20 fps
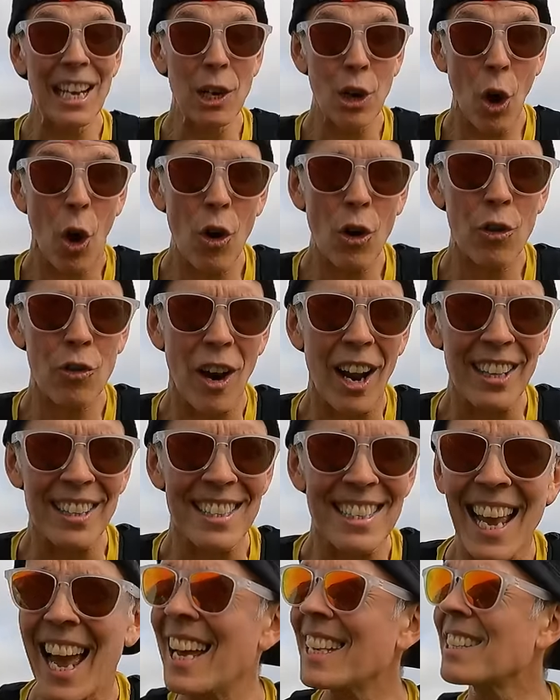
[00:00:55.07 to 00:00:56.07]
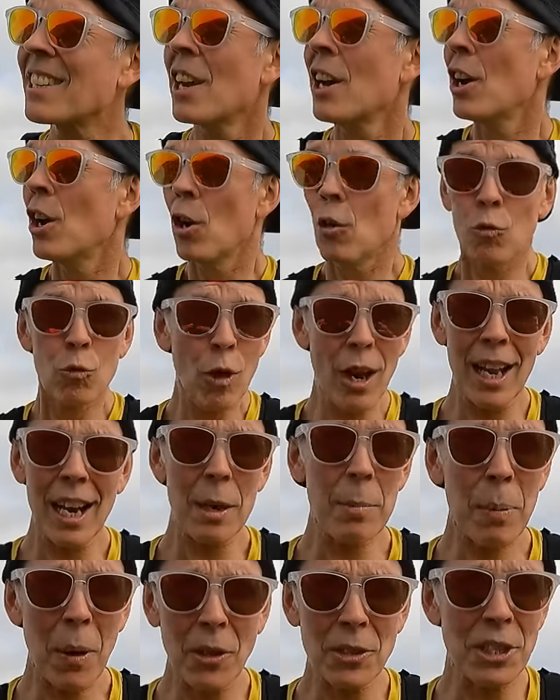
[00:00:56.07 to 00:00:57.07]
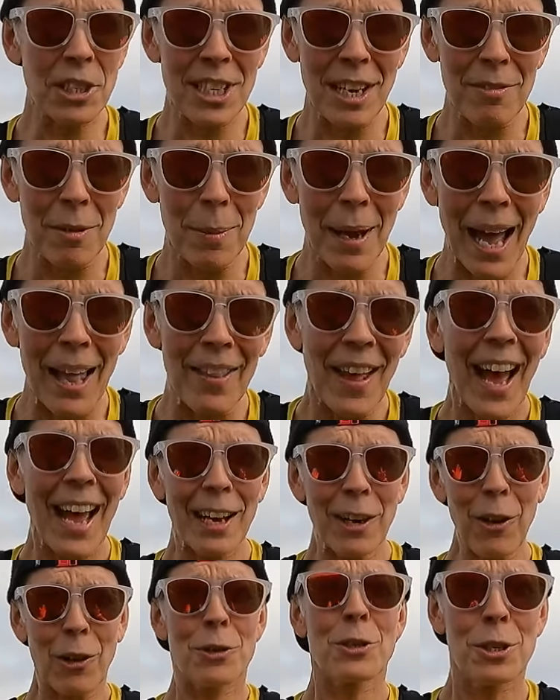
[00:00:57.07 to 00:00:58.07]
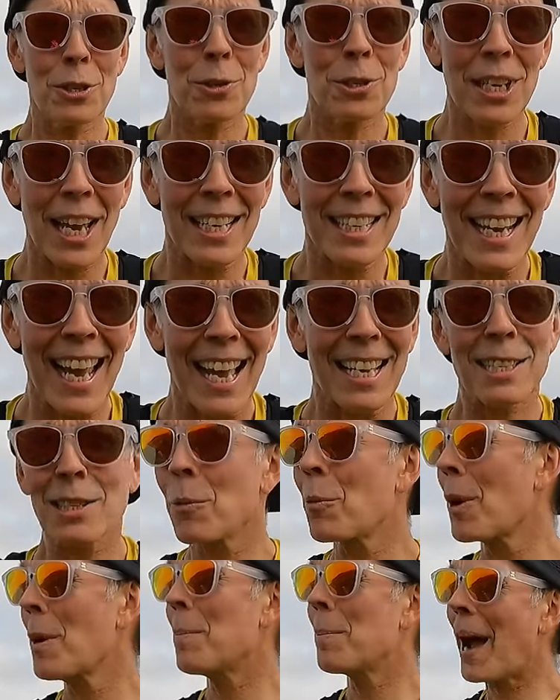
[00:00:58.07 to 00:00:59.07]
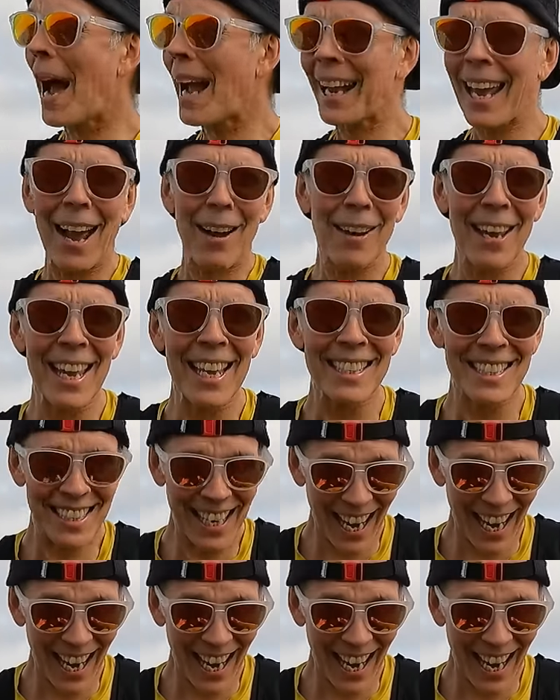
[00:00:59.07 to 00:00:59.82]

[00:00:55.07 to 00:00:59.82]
a long run test. Really positive about that. Lots of you said yes. So we're back out here